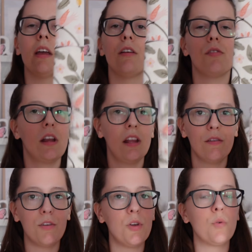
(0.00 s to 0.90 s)
If any
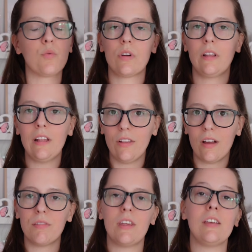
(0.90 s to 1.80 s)
of you really
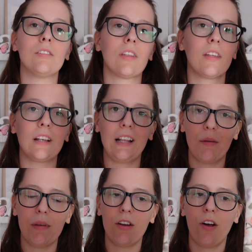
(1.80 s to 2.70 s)
love these, then
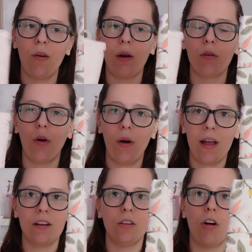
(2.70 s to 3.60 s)
let me know and I'll go
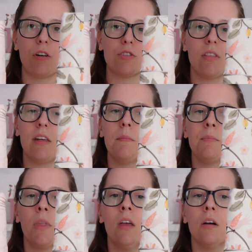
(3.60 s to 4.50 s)
ahead and launch them.